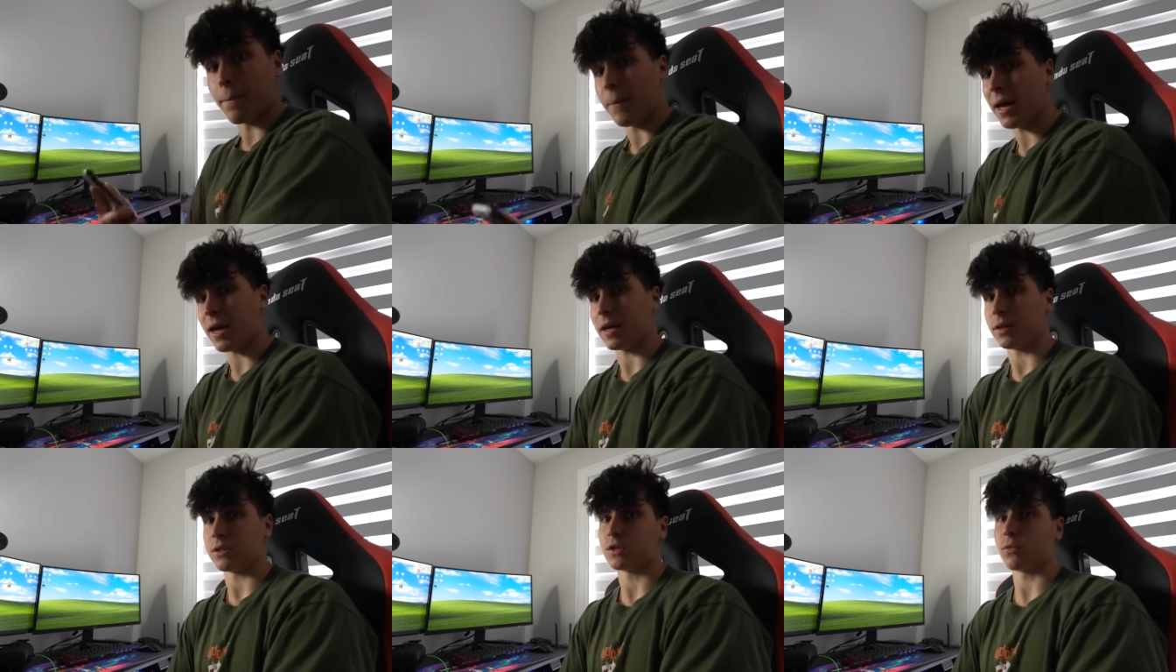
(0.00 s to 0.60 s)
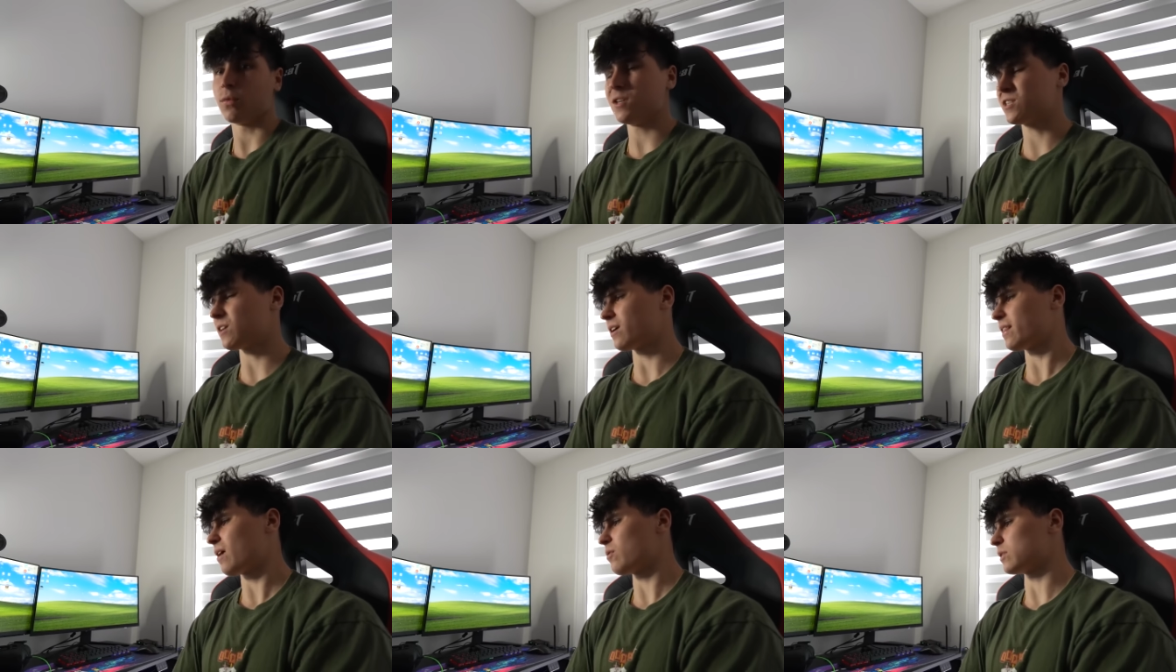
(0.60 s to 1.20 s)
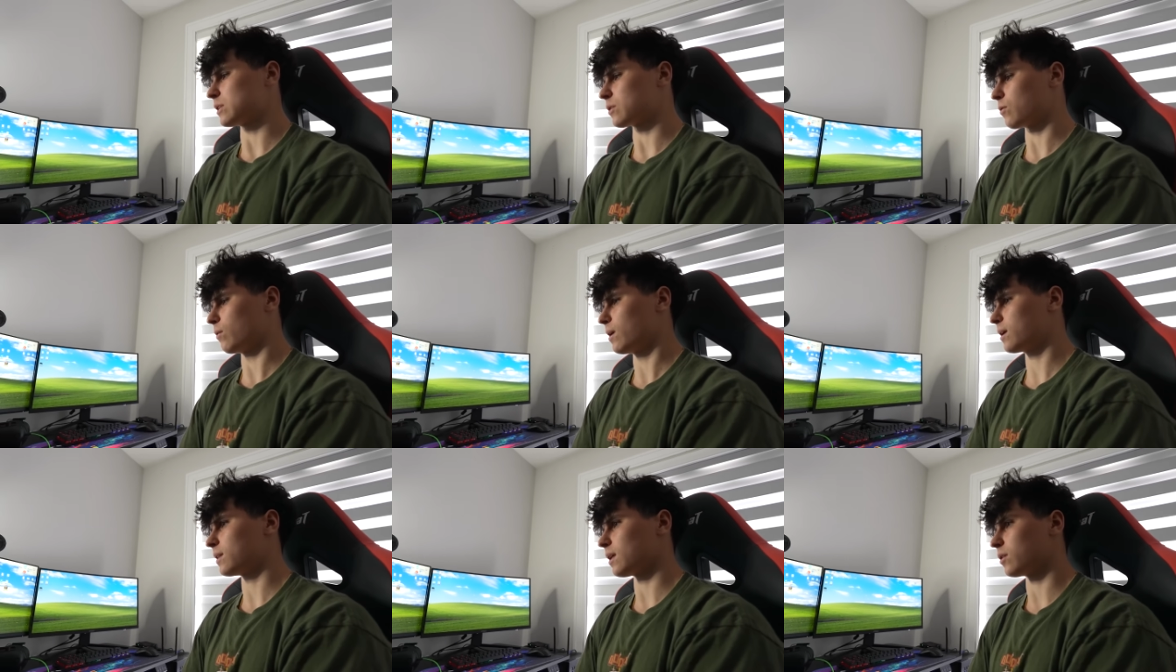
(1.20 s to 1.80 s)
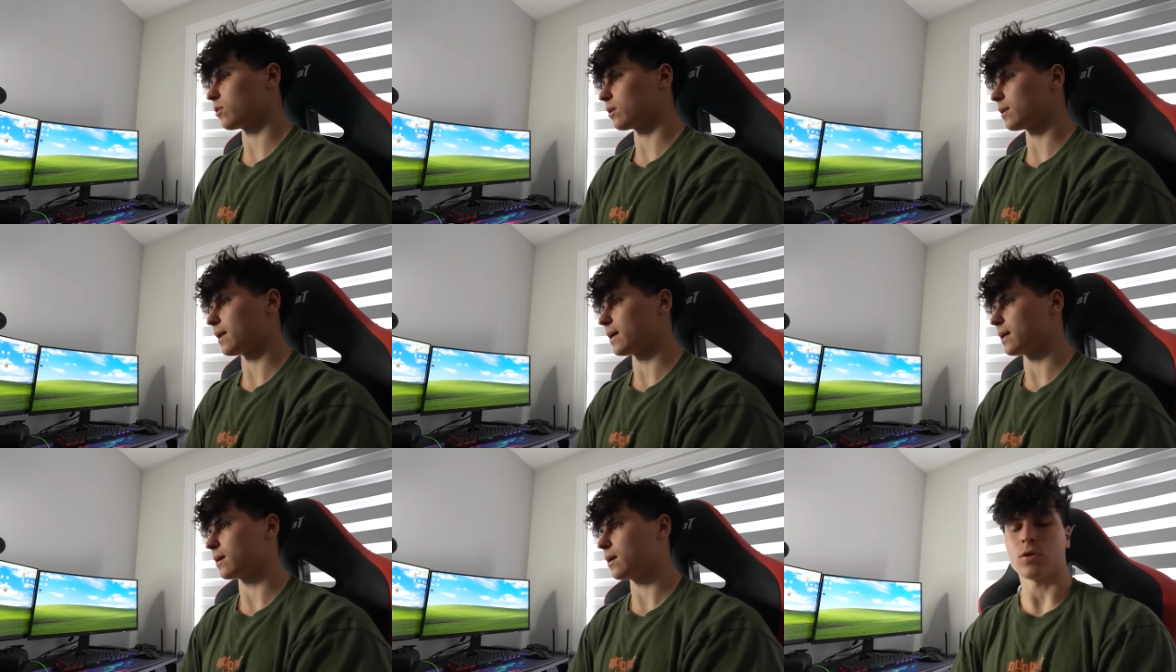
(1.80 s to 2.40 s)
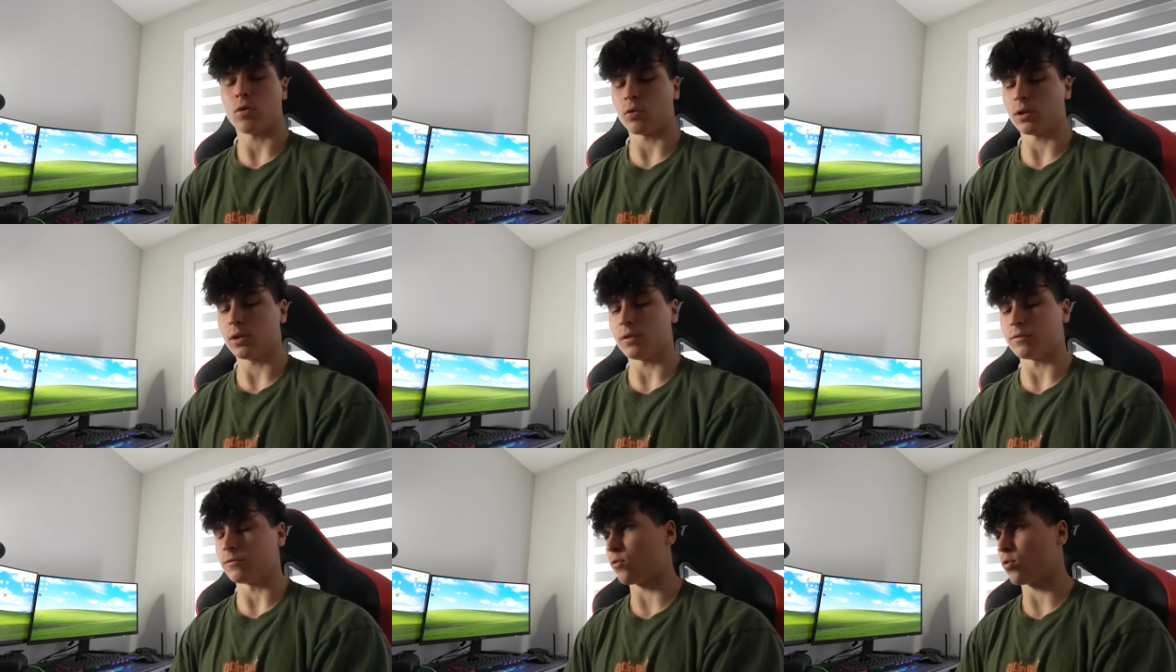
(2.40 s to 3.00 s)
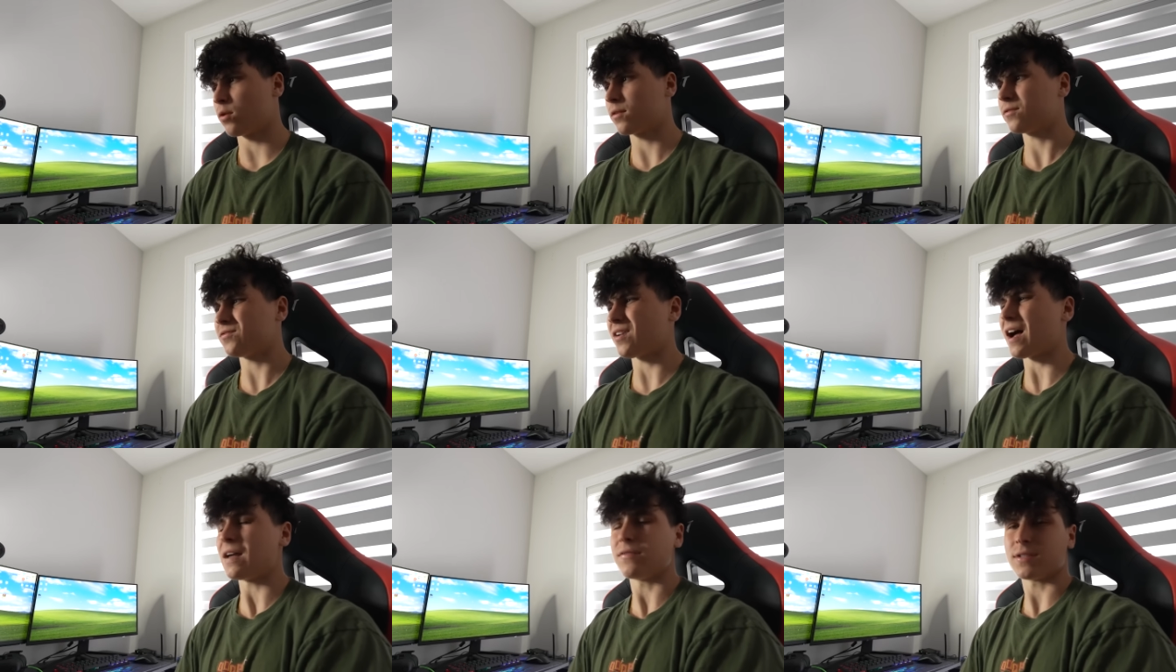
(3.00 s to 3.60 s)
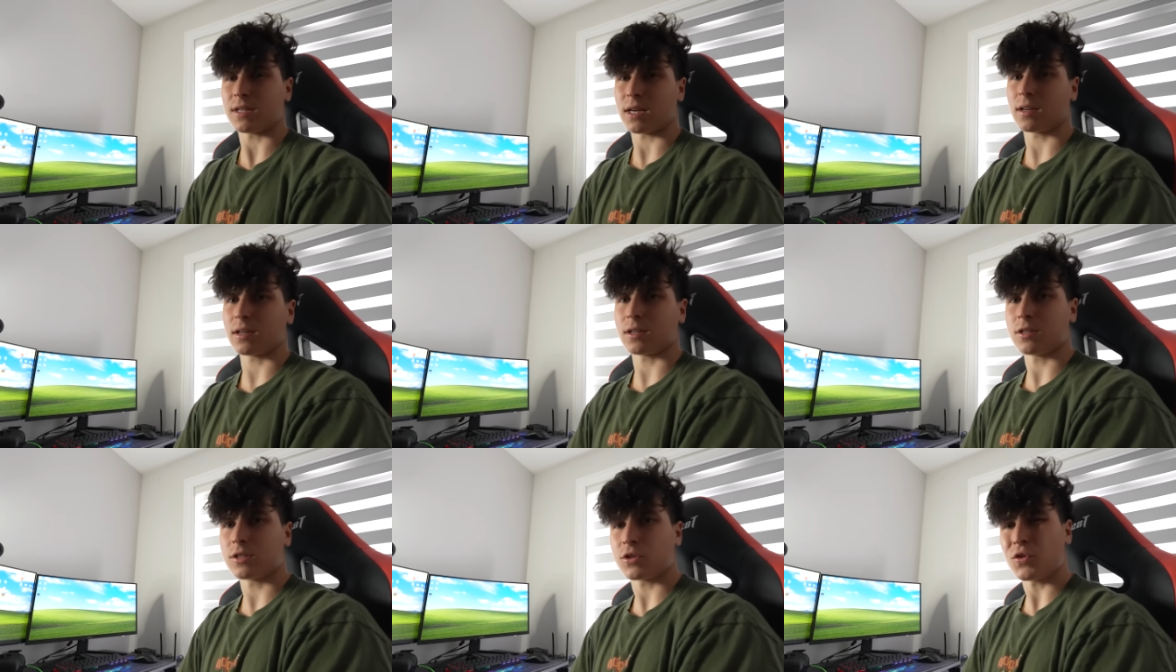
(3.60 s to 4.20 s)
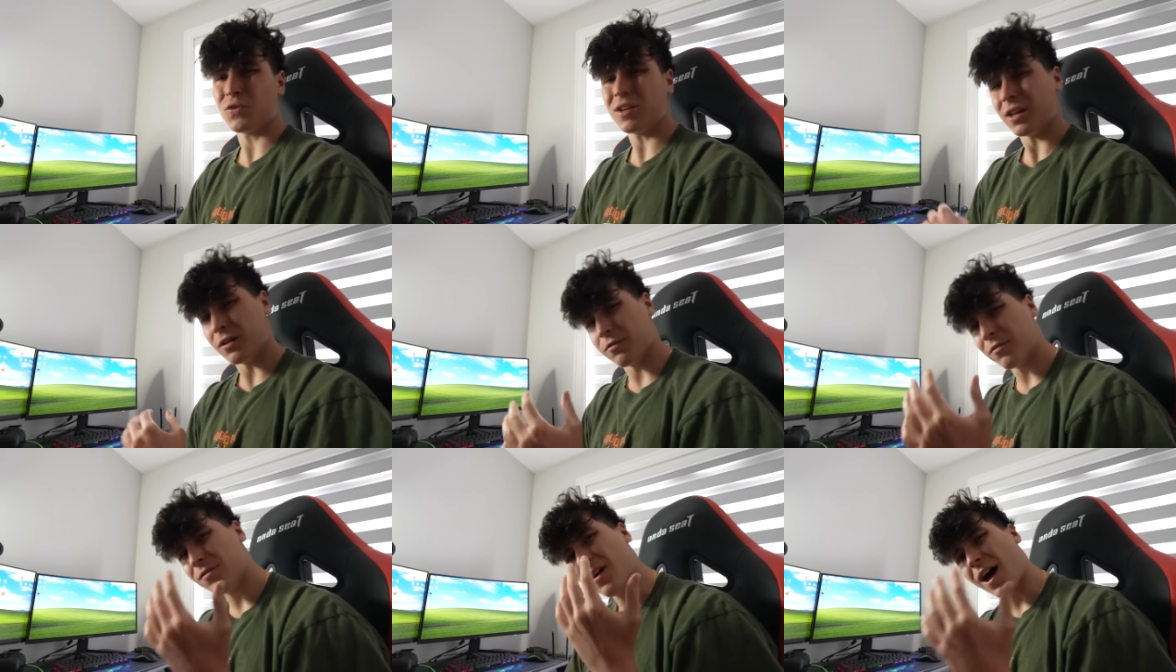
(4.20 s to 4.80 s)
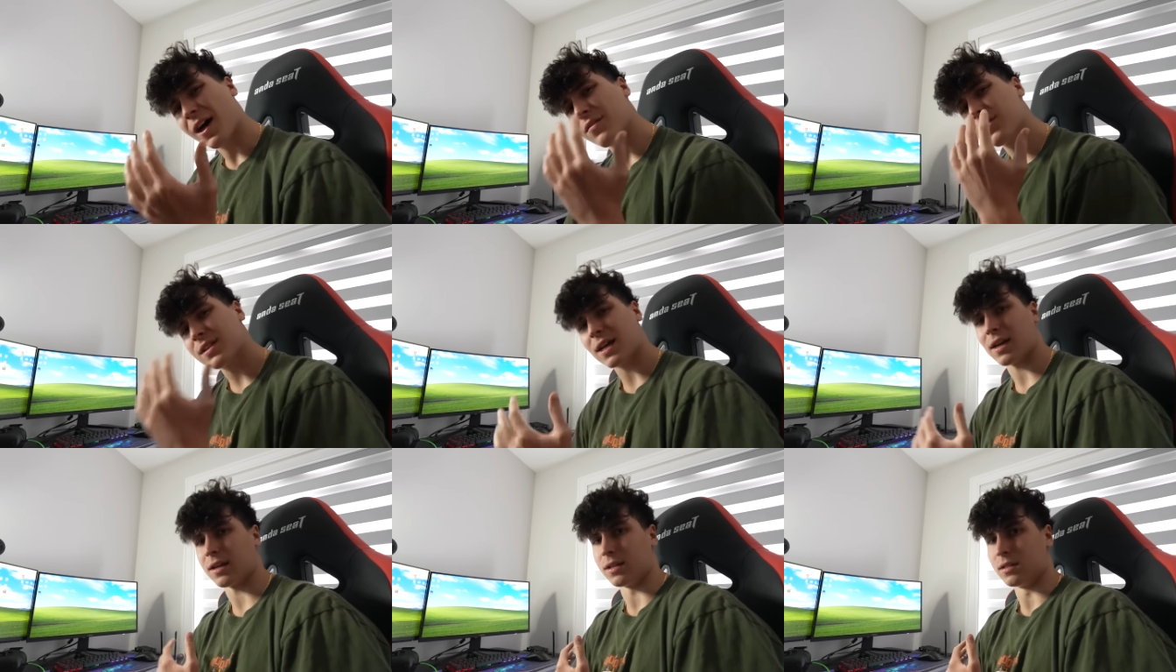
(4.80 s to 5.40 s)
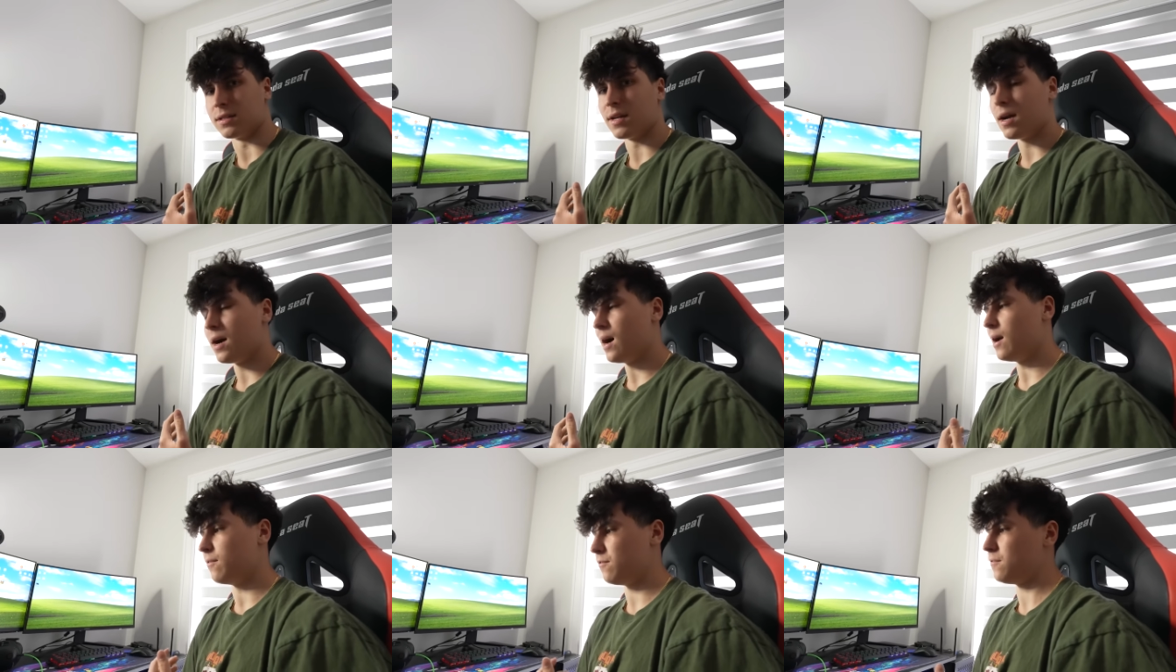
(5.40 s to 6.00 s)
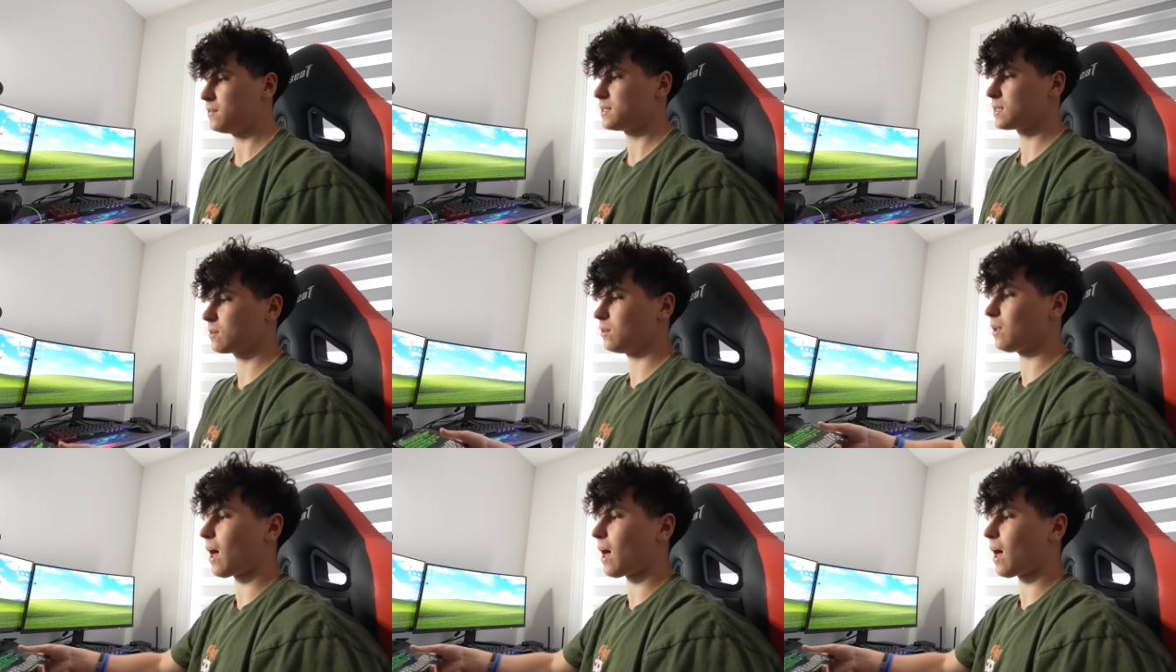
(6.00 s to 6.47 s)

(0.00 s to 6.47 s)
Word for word: bang. So we saw that was quick. That took like total of four or five seconds. So you need five seconds of physical